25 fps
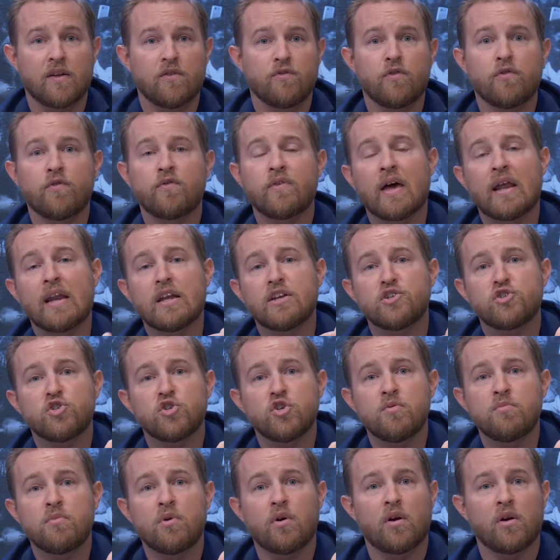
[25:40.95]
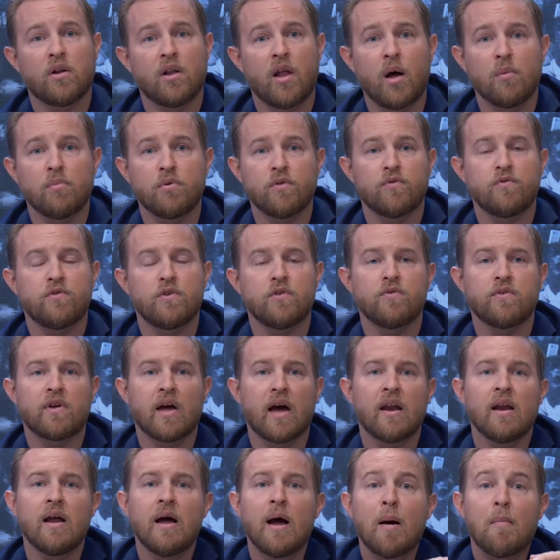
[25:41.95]
If you've got a tumor or a lump, if you've
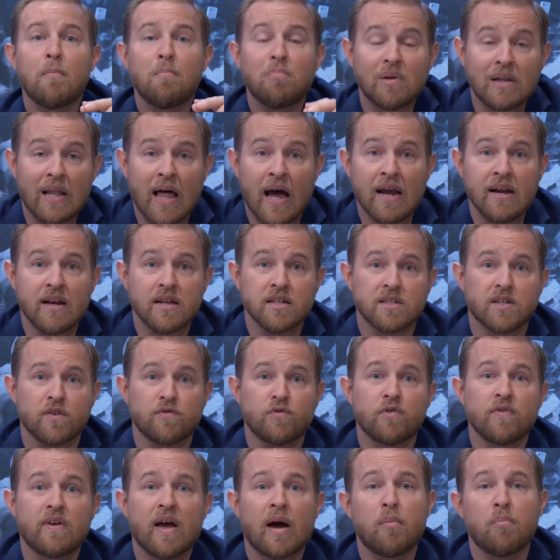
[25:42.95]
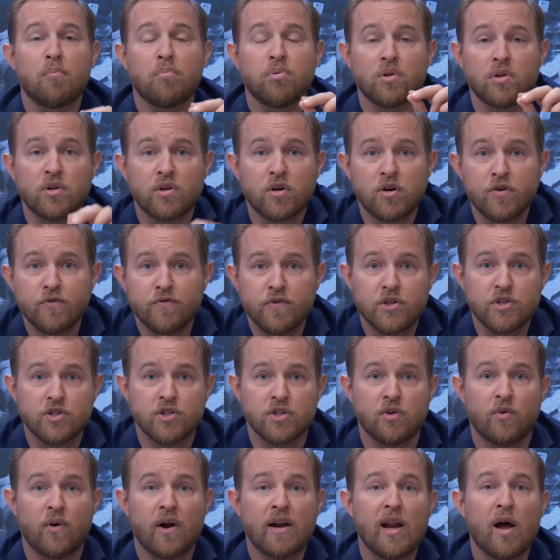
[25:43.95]
got blindness, if you've got blurred
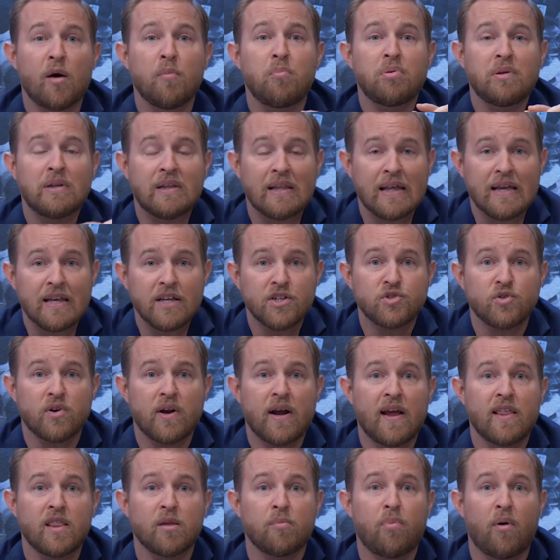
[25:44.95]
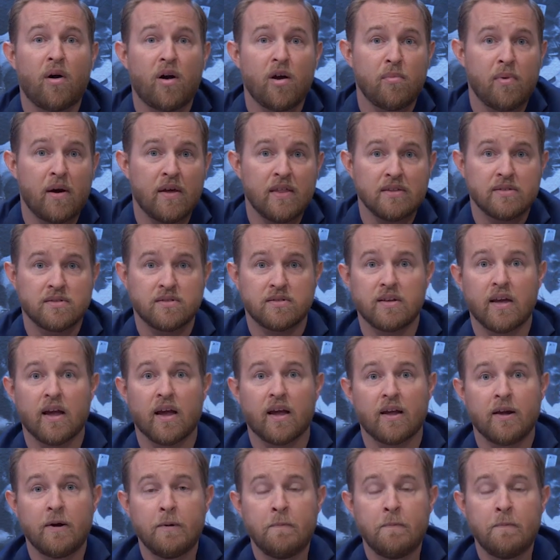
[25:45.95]
vision, right now, place your hand in the part of your body that's sick.